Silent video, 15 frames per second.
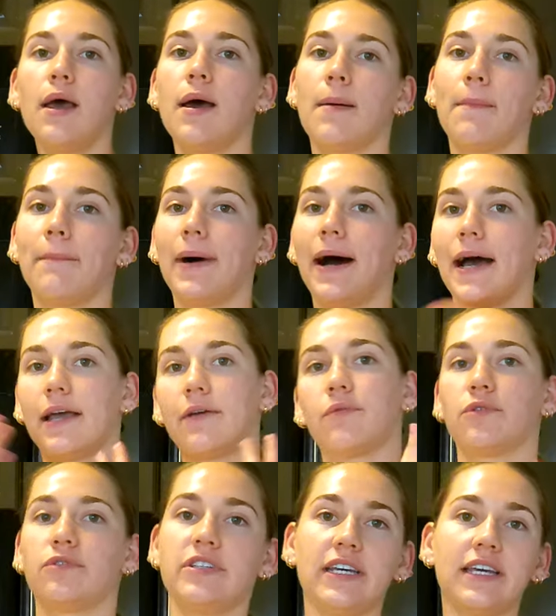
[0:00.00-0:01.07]
my
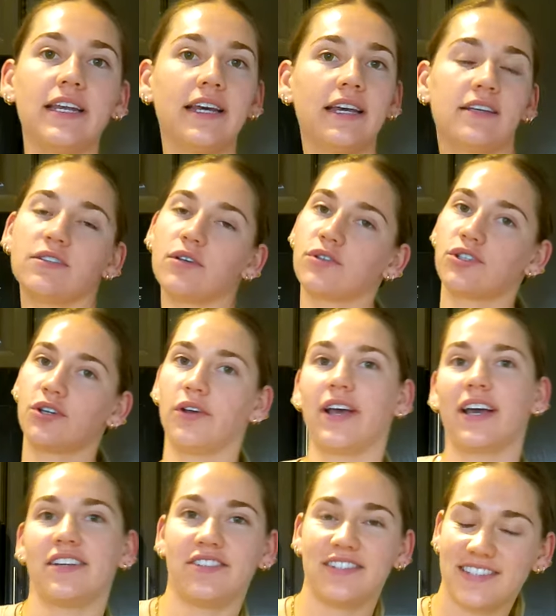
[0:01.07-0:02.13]
routine is. I'll show you
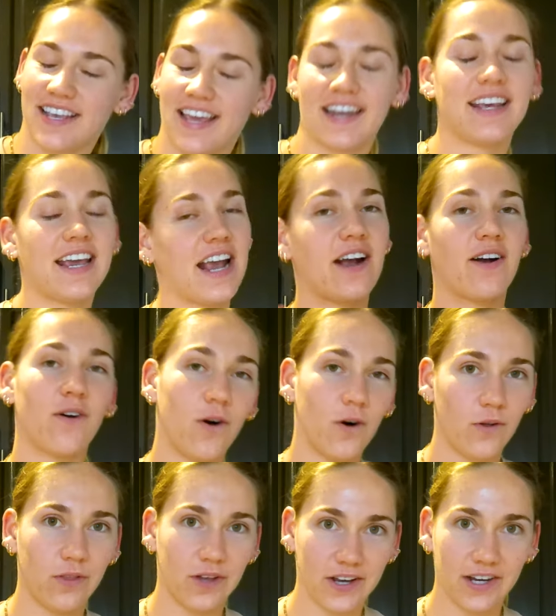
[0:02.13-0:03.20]
guys skincare, all
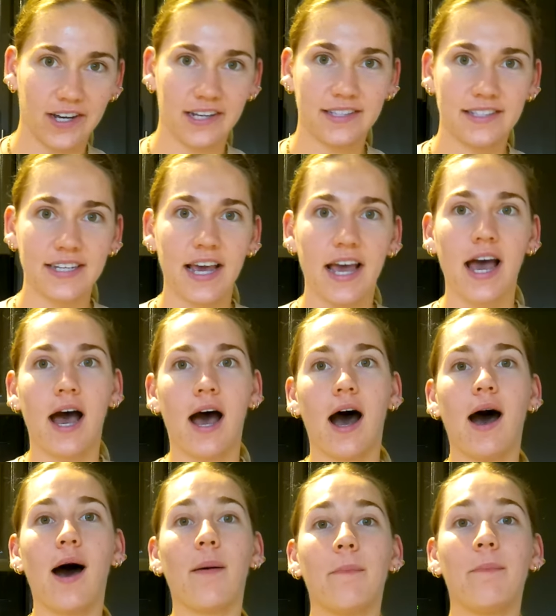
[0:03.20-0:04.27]
the goods.
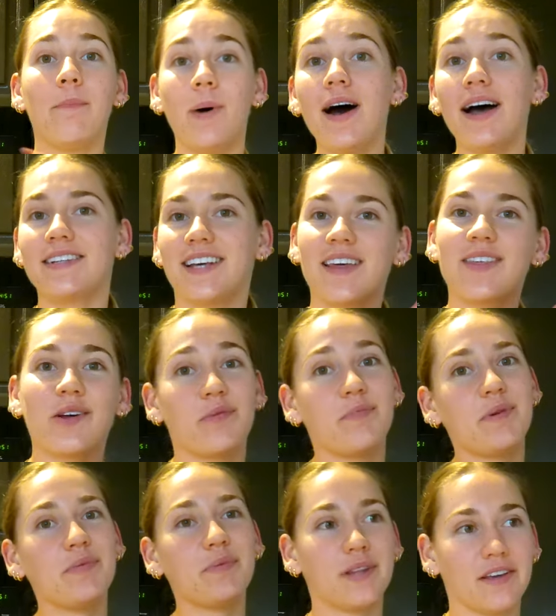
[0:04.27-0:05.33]
But I thought it
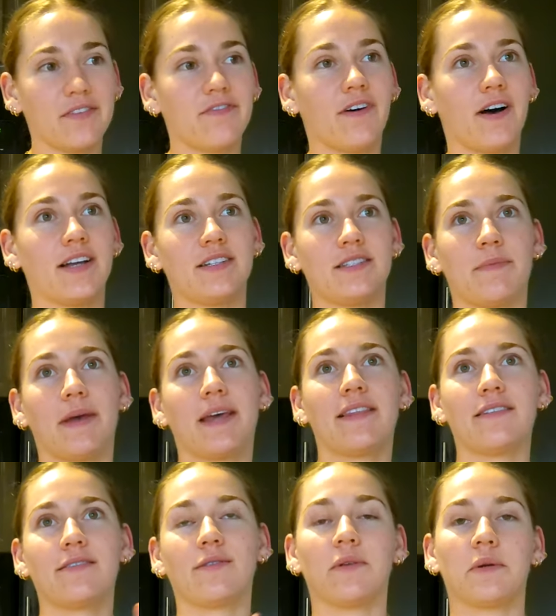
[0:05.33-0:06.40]
would be really fun to make
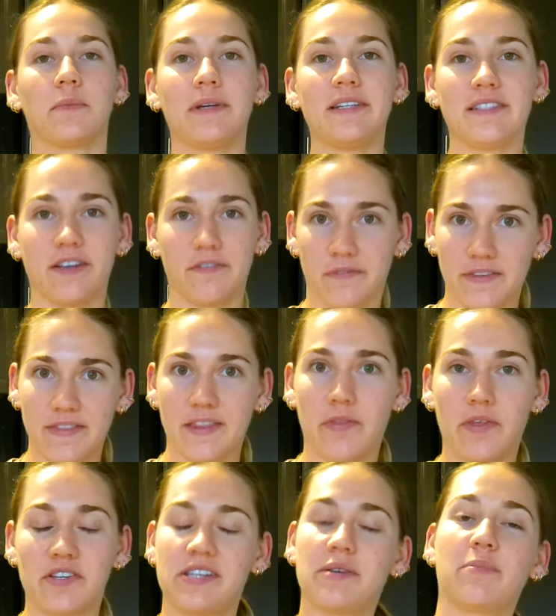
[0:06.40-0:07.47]
this a little bit different than
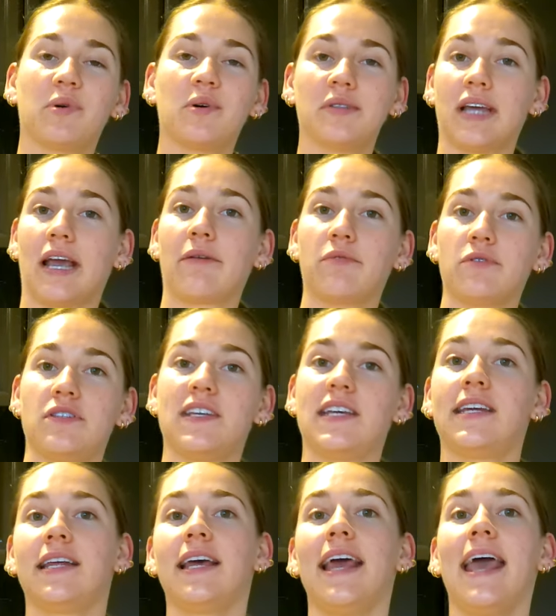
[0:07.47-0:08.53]
the typical night
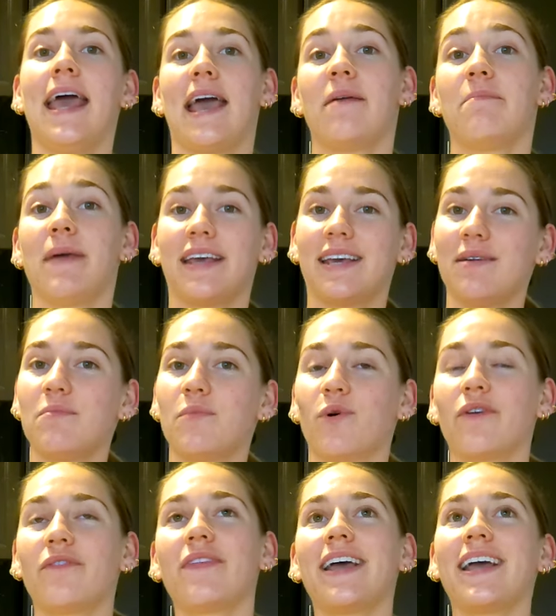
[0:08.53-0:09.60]
routine and make it
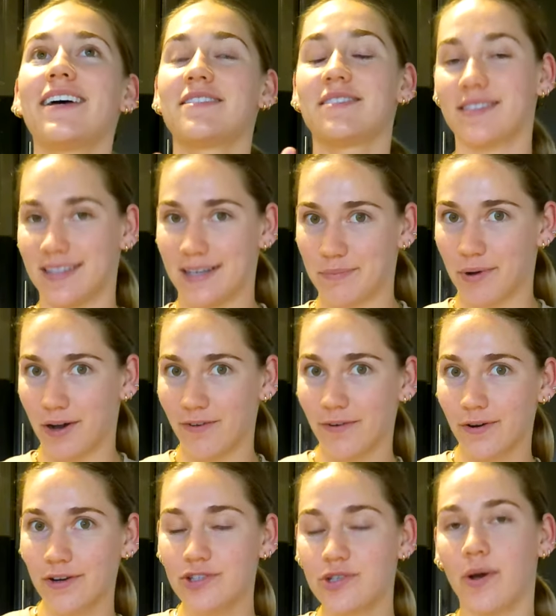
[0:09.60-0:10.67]
more of like a
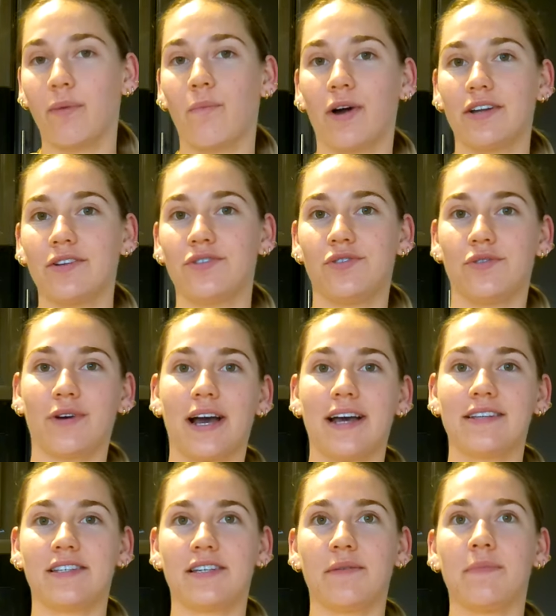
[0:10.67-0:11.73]
sleepover. So I wanted you
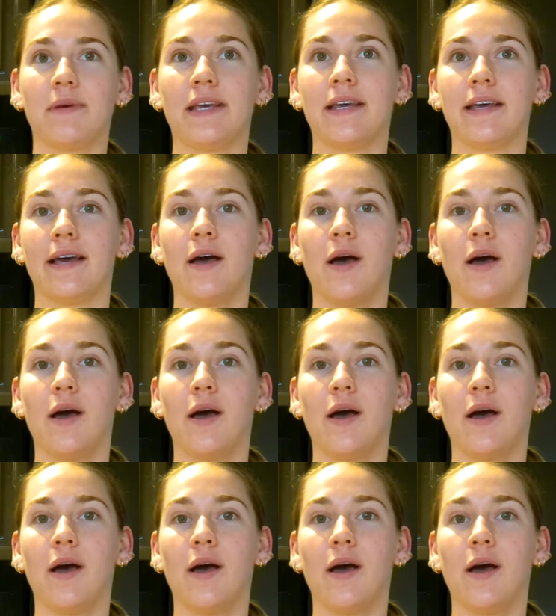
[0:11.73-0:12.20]
guys to be